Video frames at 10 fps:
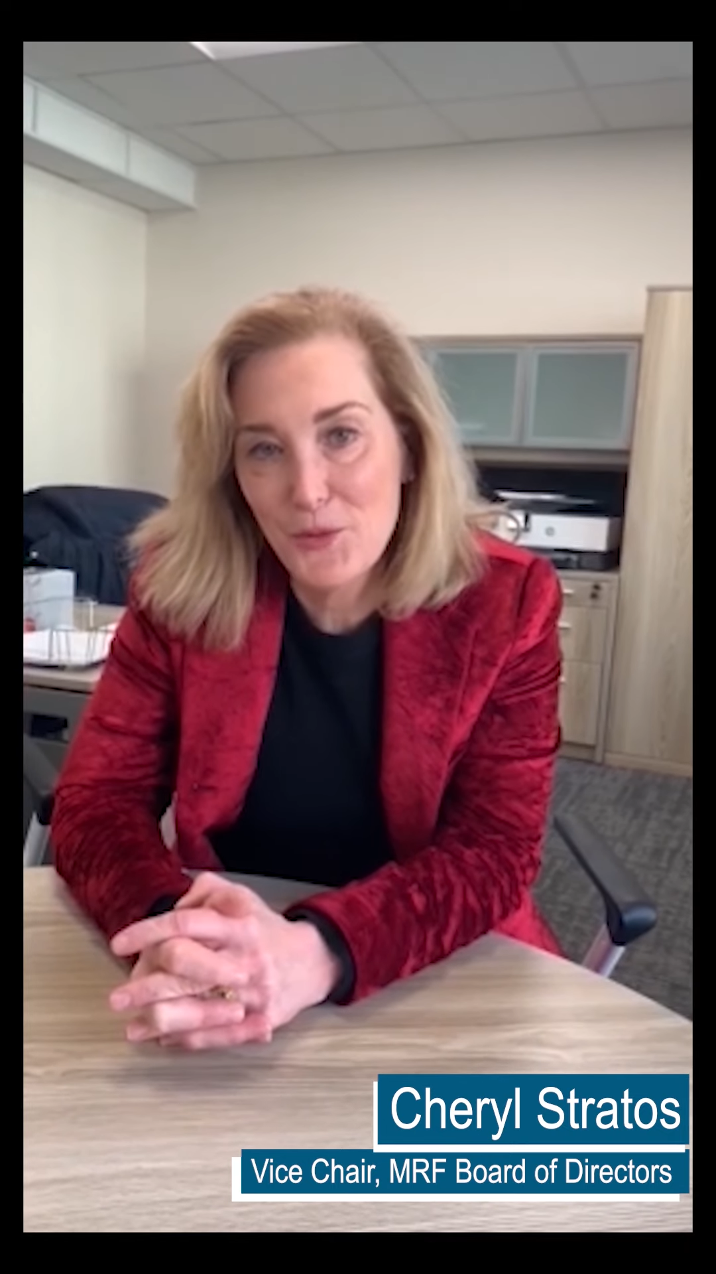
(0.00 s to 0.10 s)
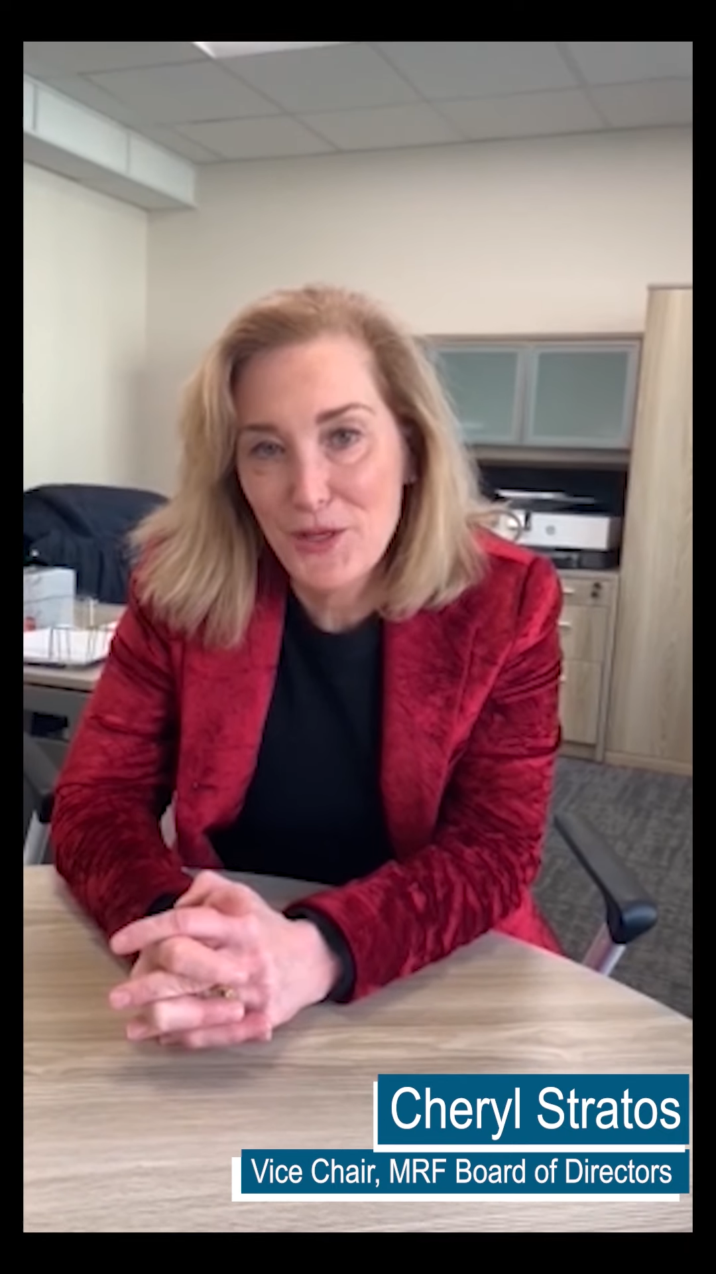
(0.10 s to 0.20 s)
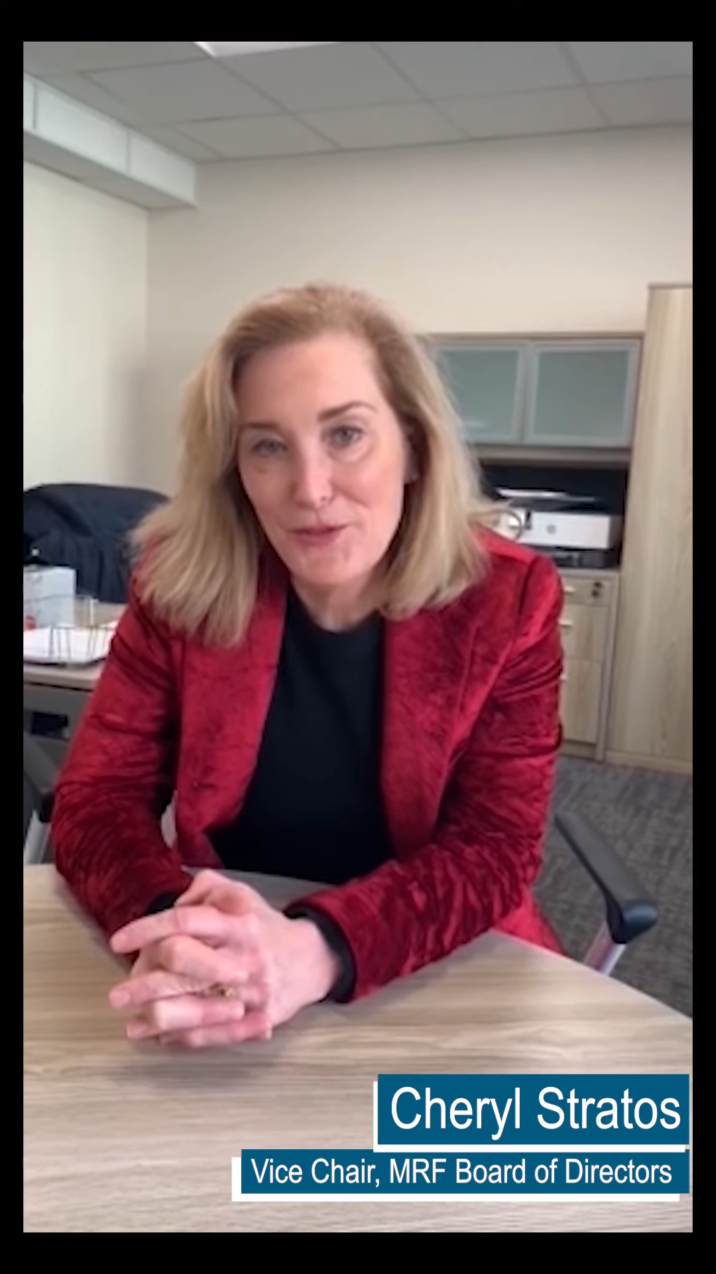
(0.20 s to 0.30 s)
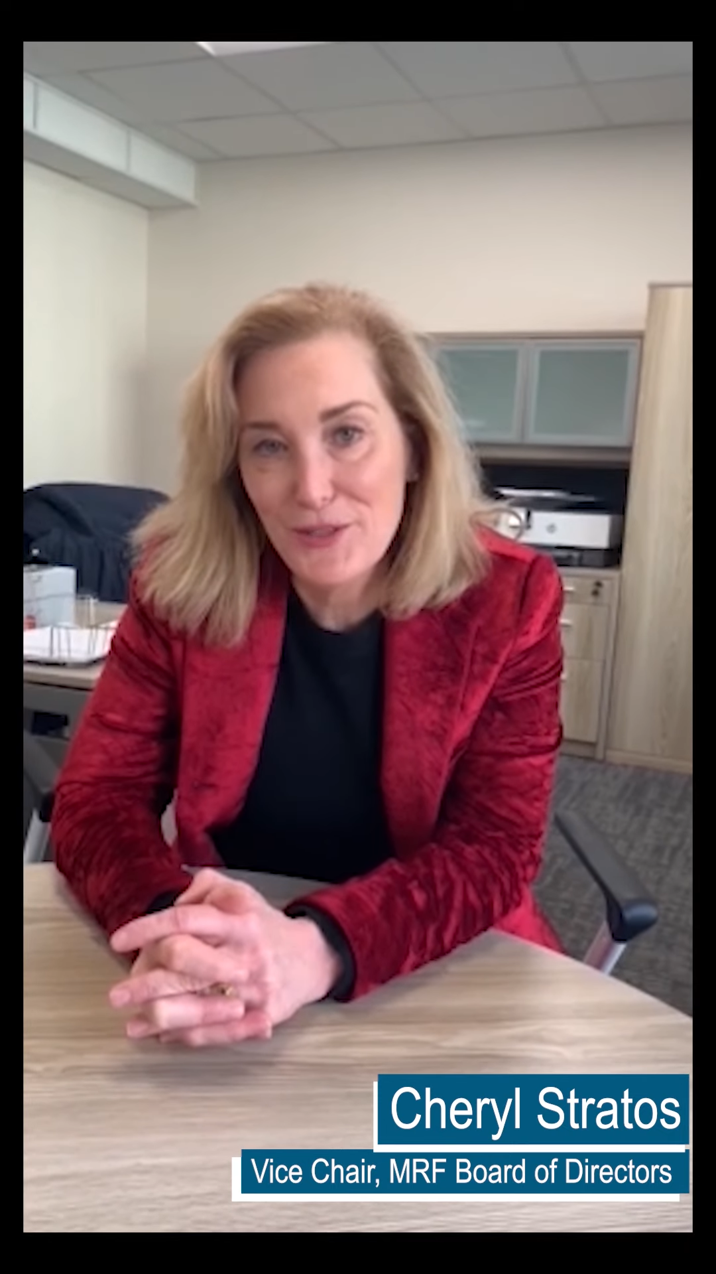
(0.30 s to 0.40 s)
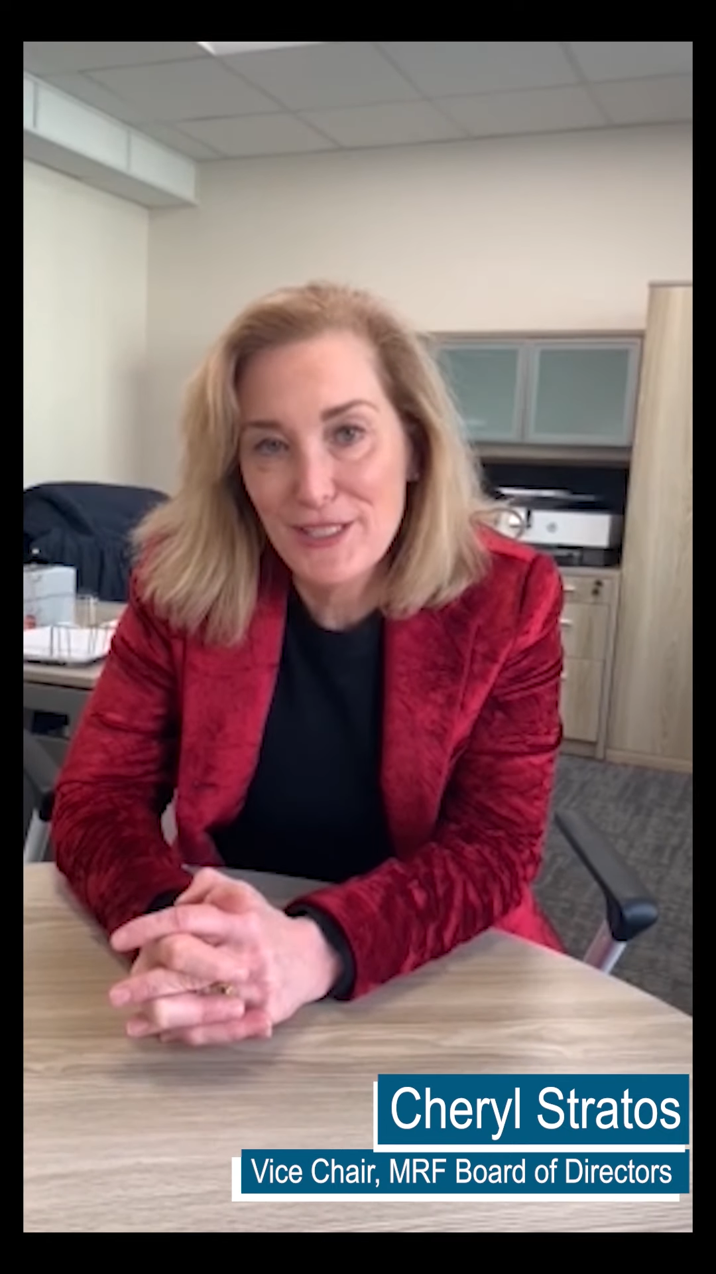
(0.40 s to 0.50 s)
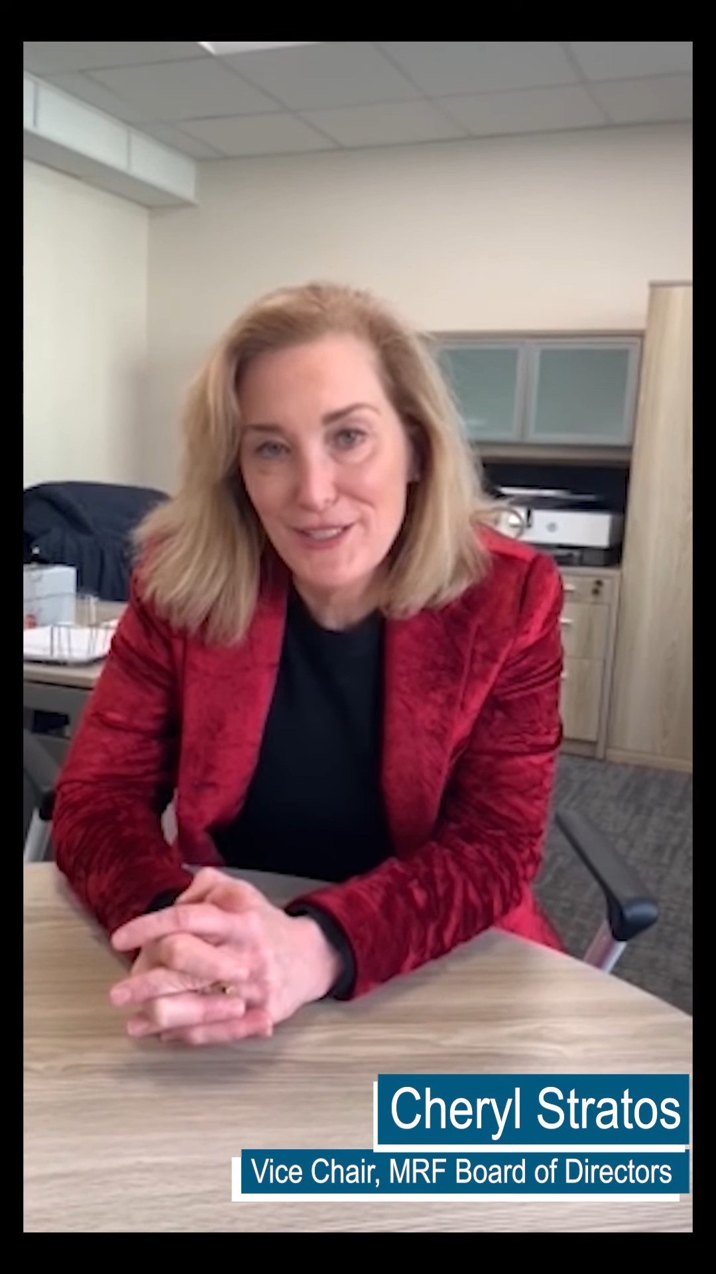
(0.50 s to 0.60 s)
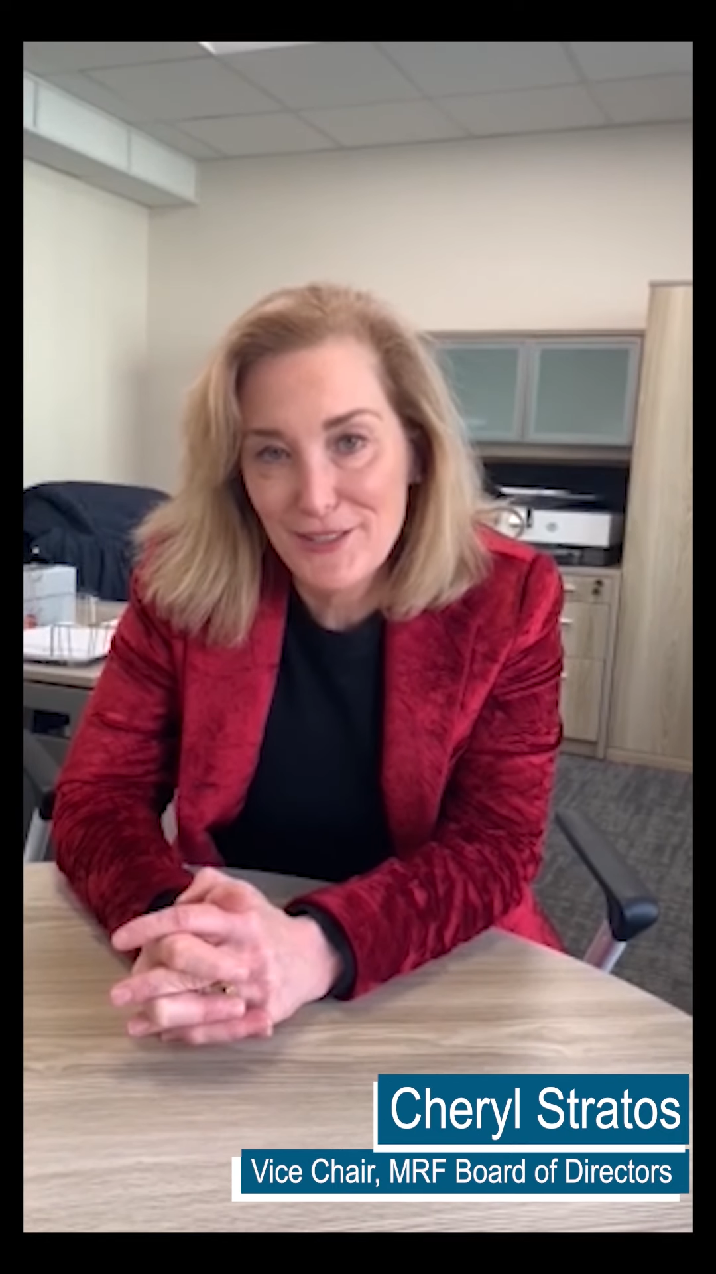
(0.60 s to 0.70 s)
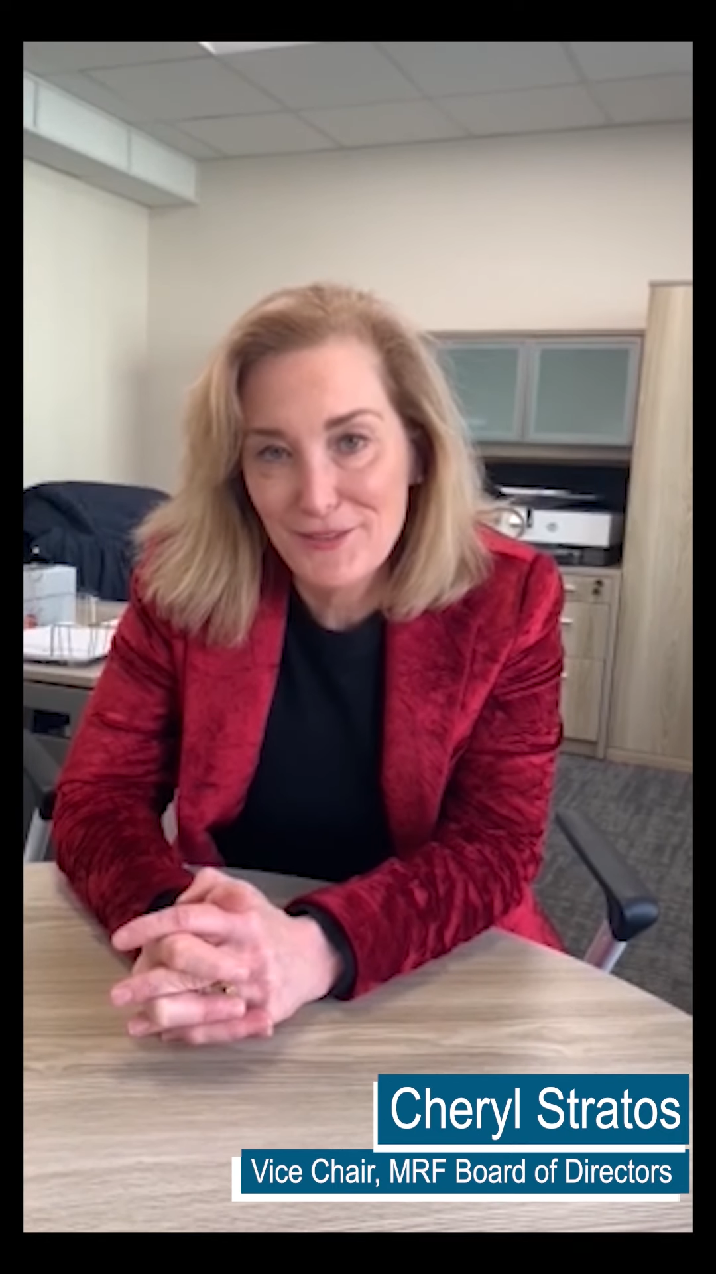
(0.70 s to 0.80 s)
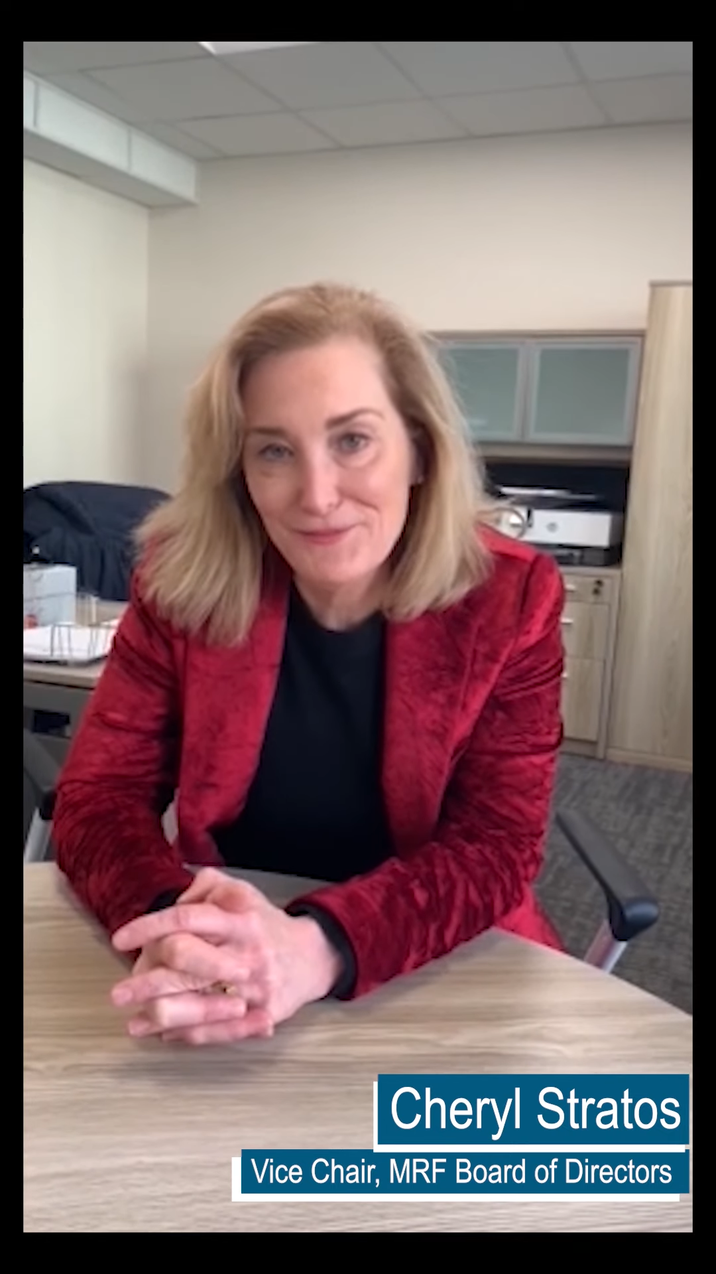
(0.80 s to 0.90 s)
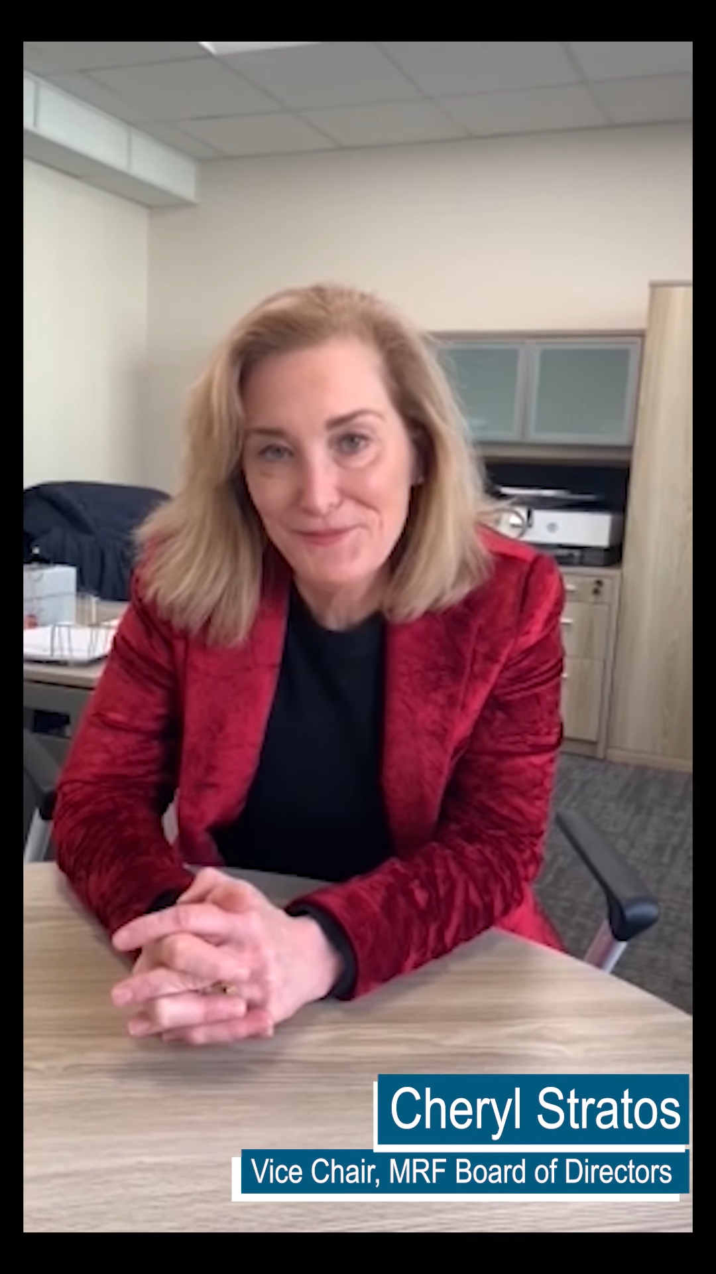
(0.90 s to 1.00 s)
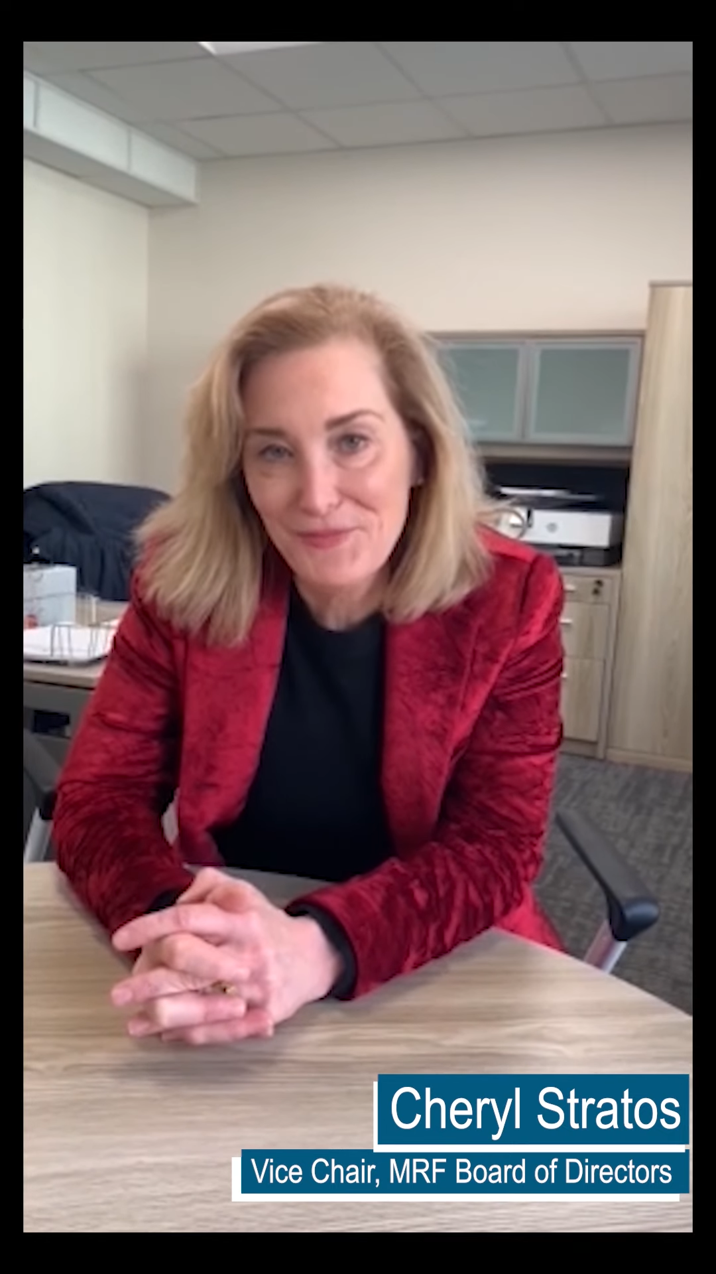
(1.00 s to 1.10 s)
4032.